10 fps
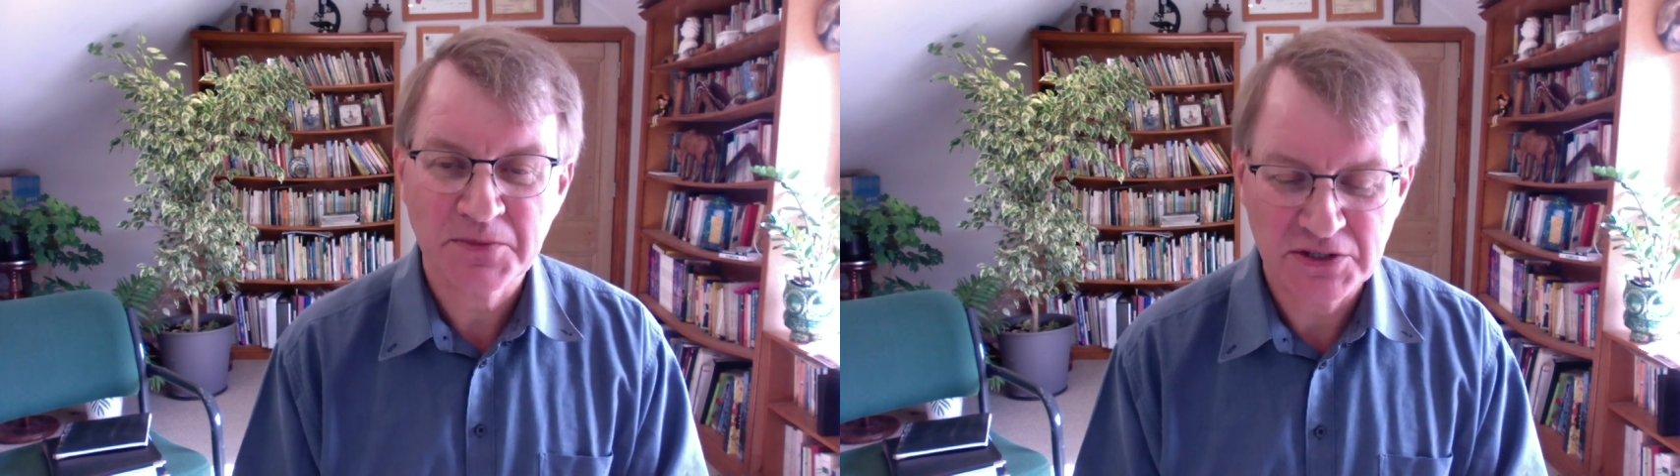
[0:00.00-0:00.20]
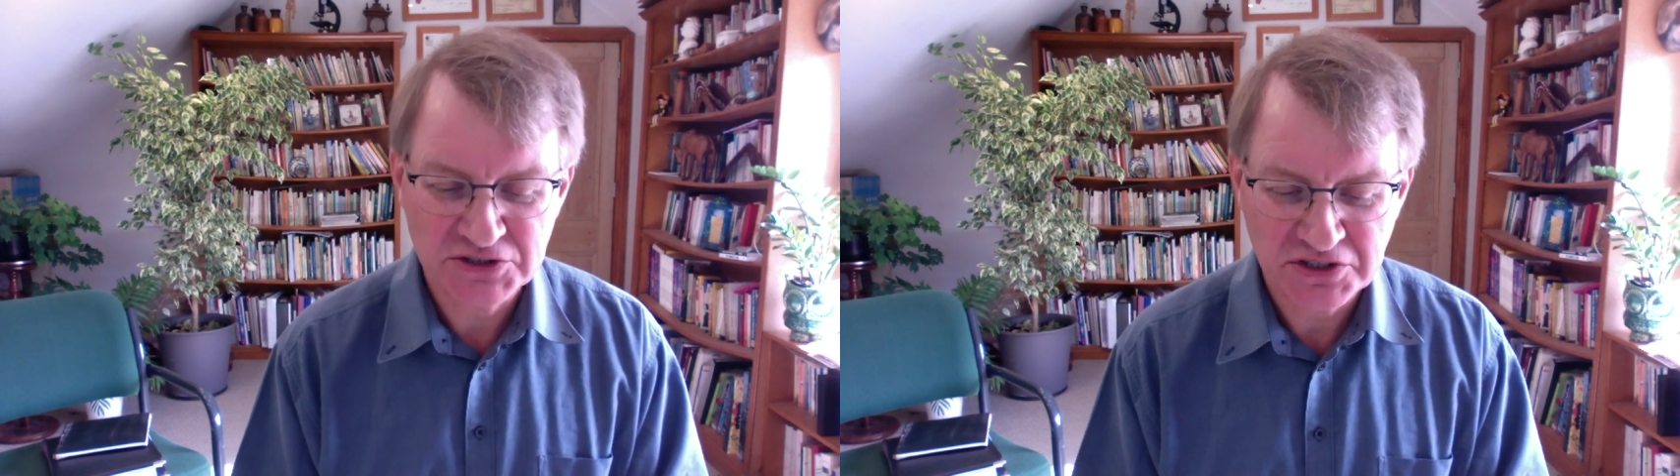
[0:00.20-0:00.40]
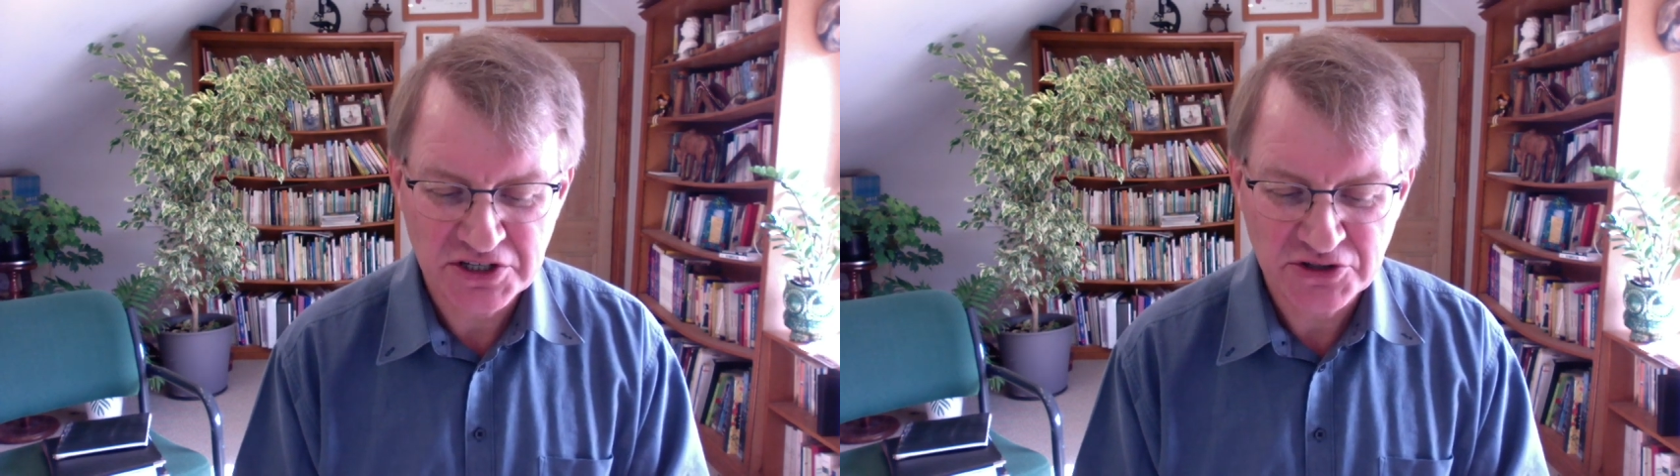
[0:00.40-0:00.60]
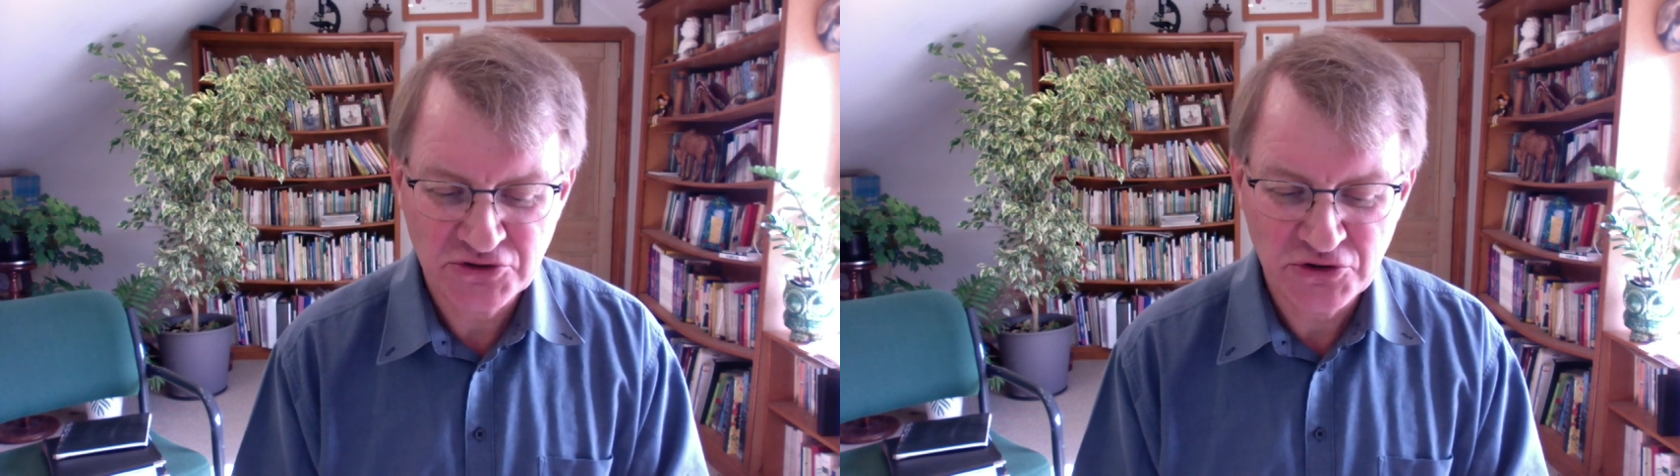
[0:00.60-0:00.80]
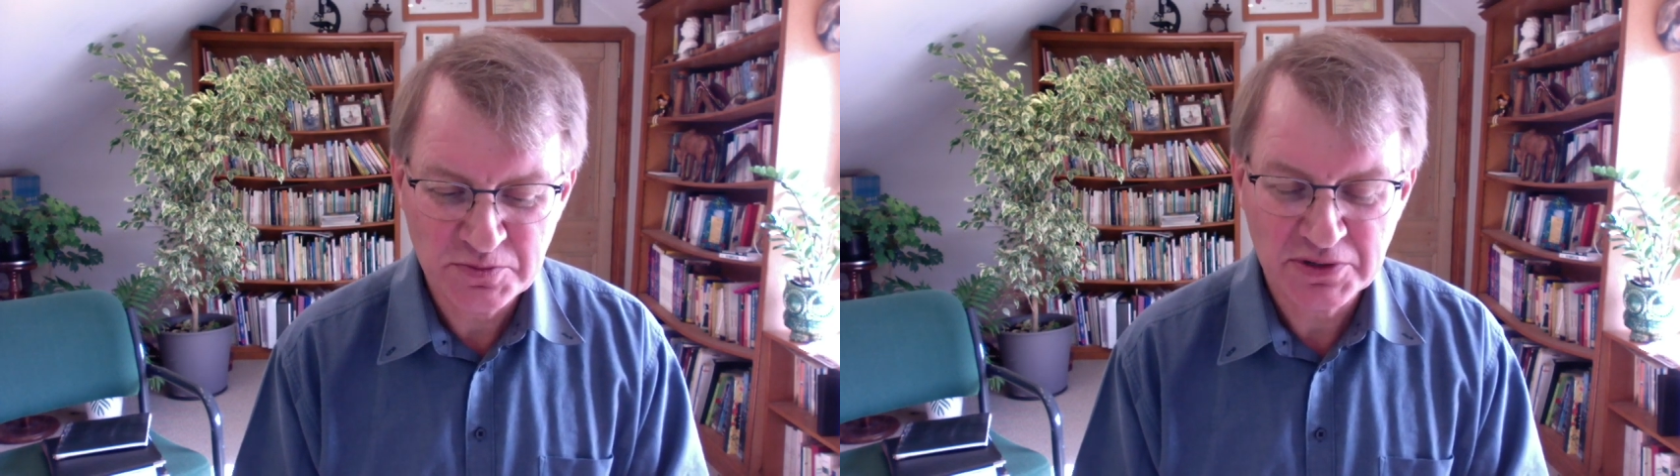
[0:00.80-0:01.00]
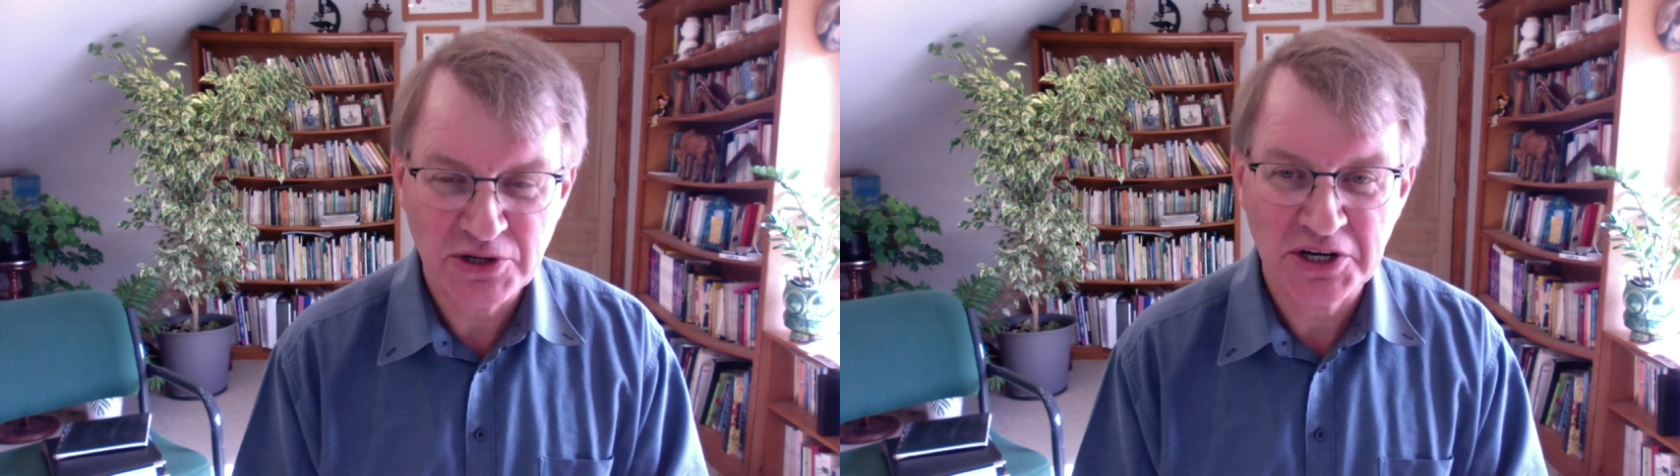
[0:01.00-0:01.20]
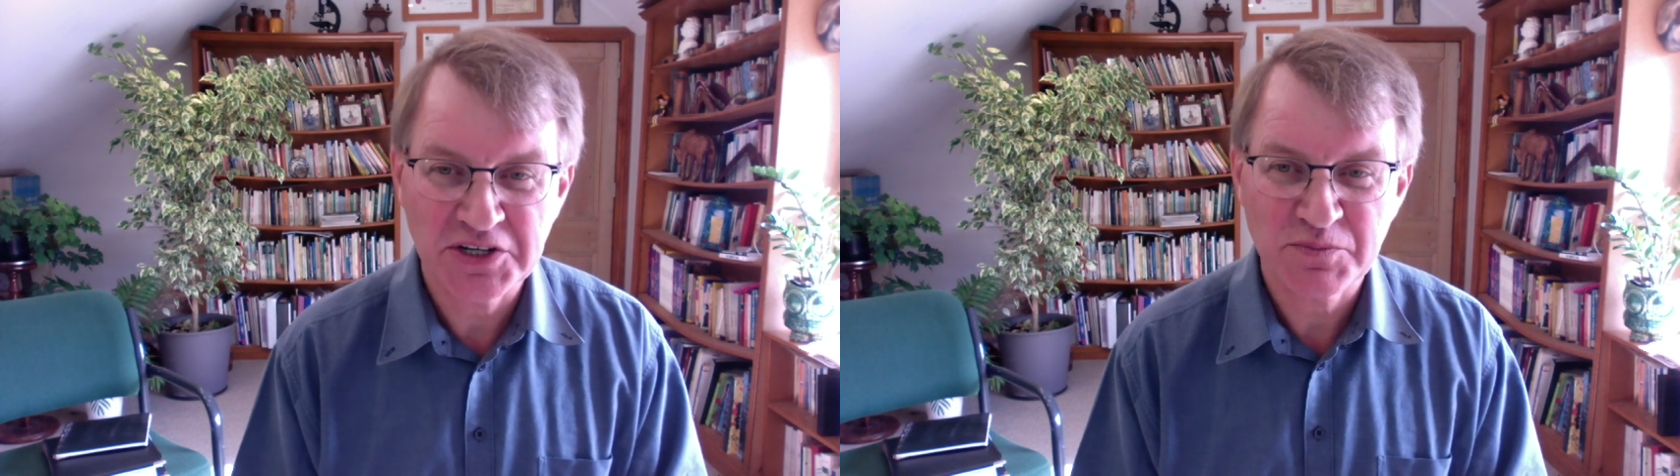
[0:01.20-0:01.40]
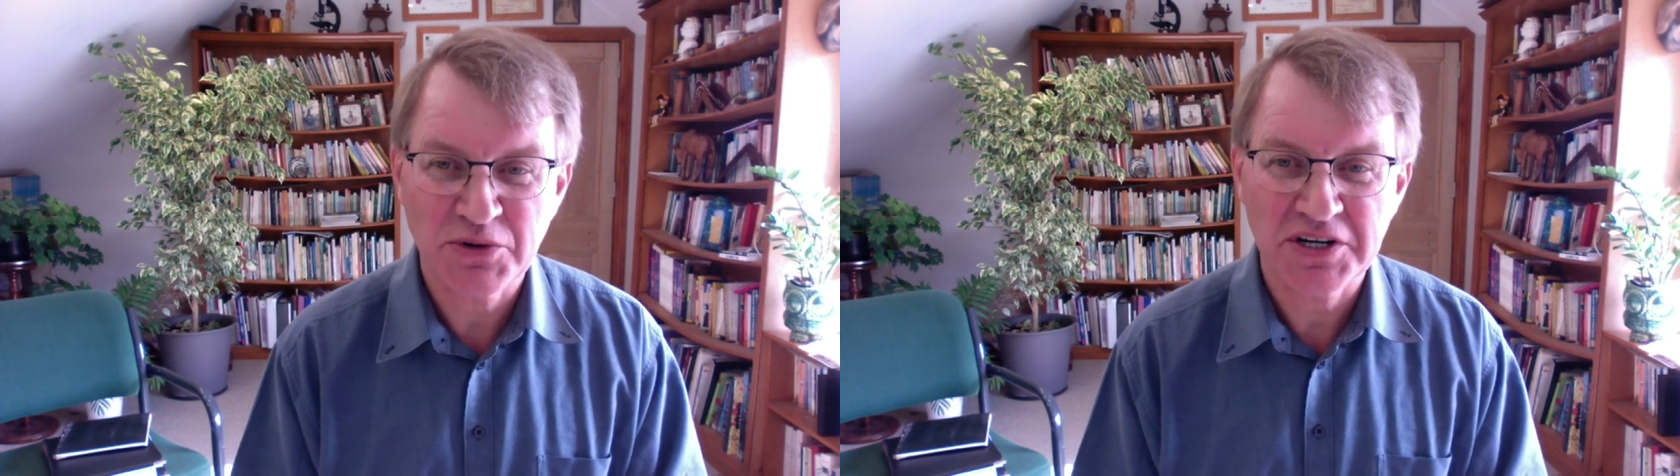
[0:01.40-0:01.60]
It's got a Goop line
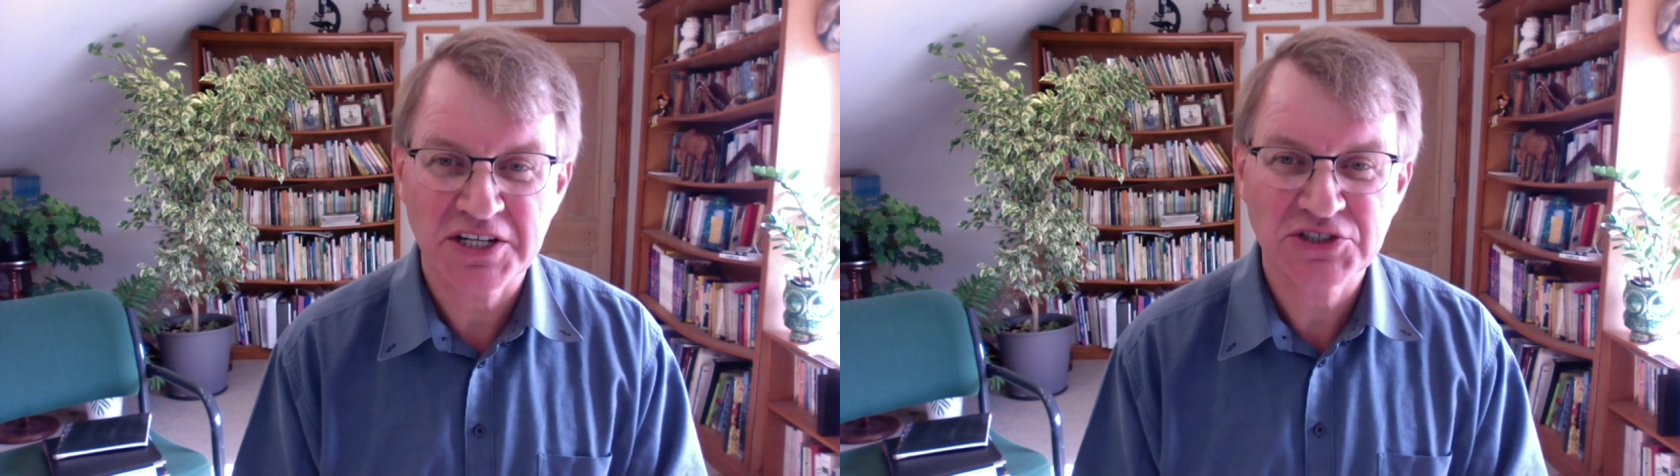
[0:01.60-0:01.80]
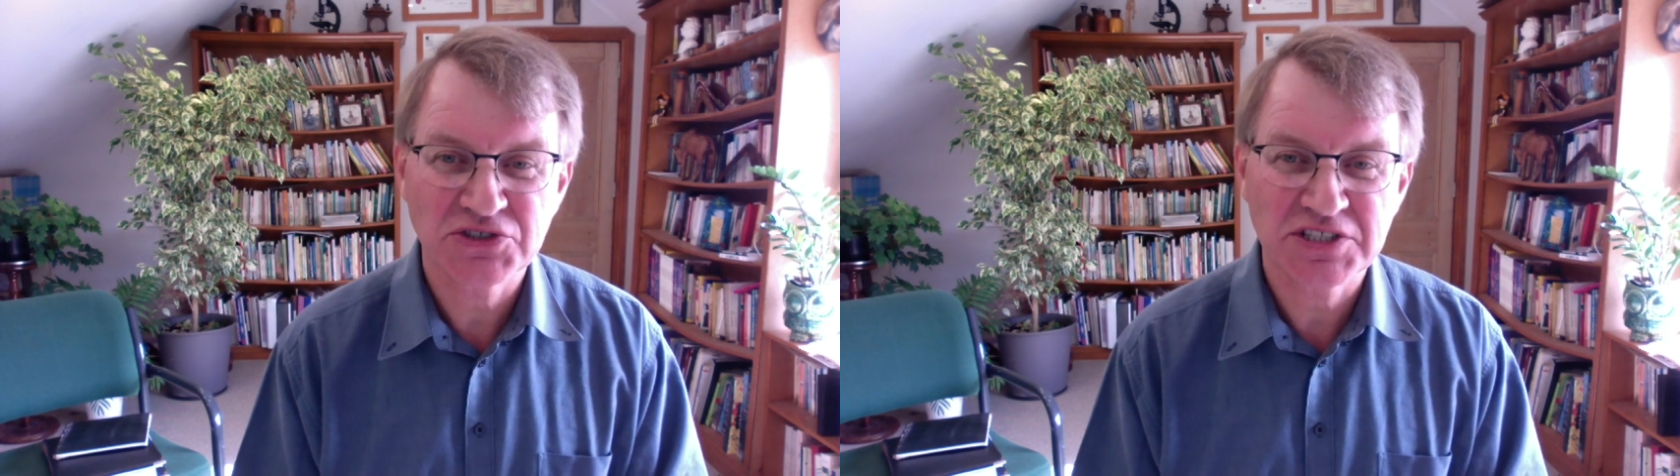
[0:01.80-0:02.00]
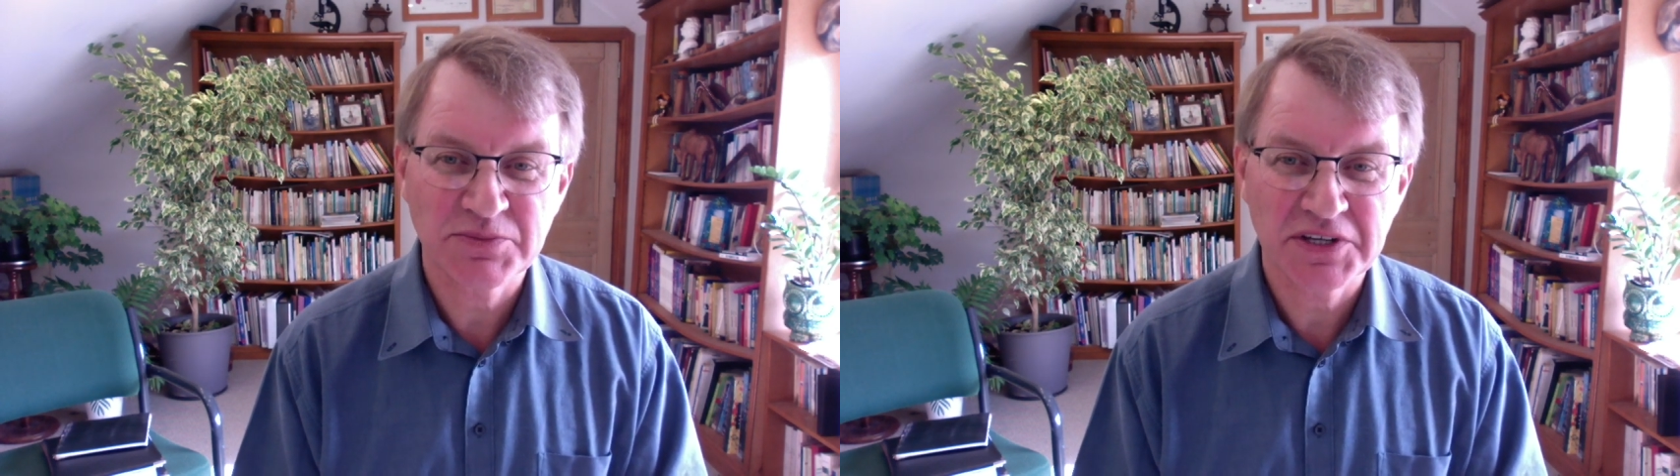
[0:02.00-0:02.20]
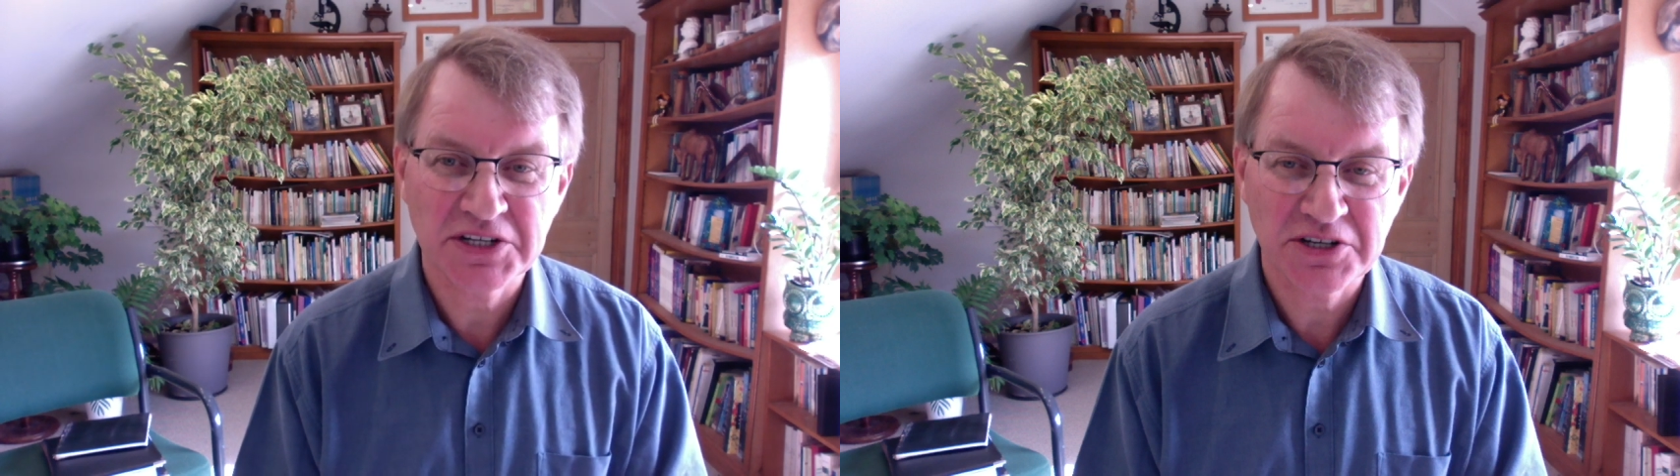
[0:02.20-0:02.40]
of products or something.